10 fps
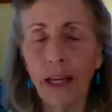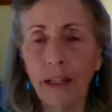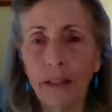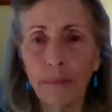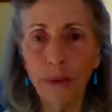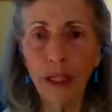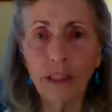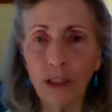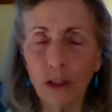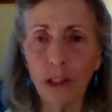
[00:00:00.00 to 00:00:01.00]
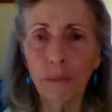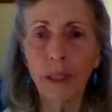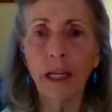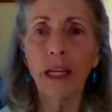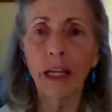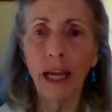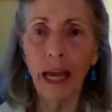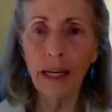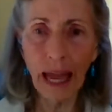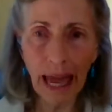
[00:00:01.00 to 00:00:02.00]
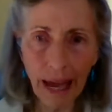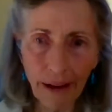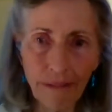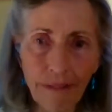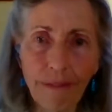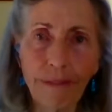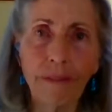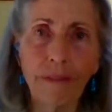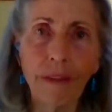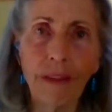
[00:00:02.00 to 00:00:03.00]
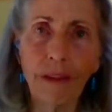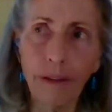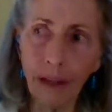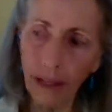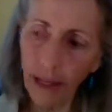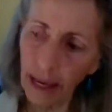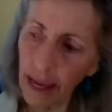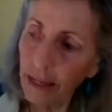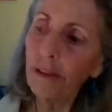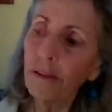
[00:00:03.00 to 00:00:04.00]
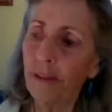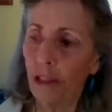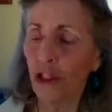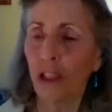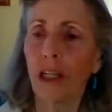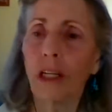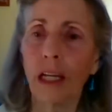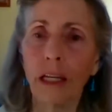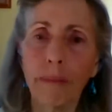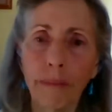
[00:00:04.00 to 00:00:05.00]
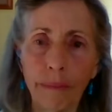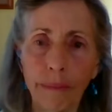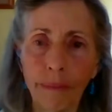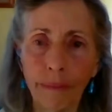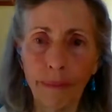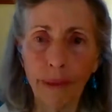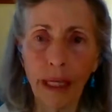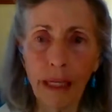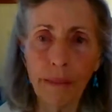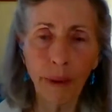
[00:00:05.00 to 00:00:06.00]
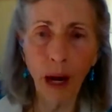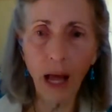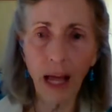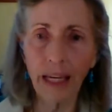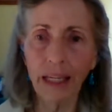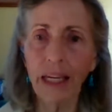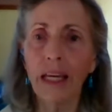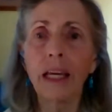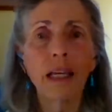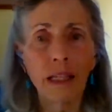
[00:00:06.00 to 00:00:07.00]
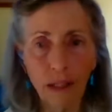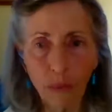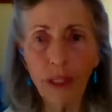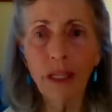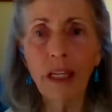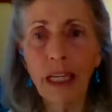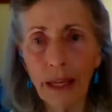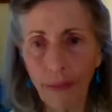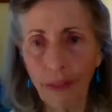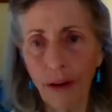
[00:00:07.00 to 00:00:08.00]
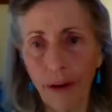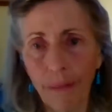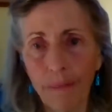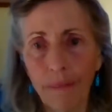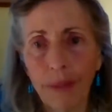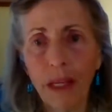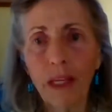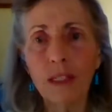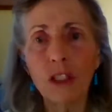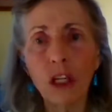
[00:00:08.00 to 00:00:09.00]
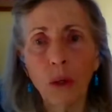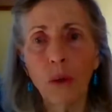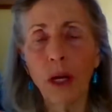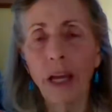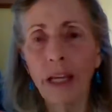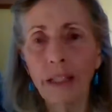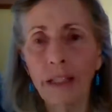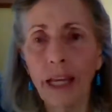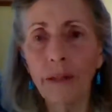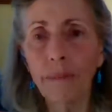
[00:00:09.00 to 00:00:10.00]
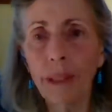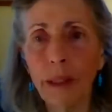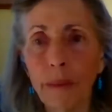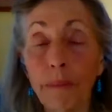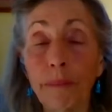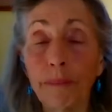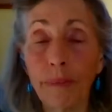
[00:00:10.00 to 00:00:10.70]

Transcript: and brainstorm and have the end vision in mind, we can get there. So, and be,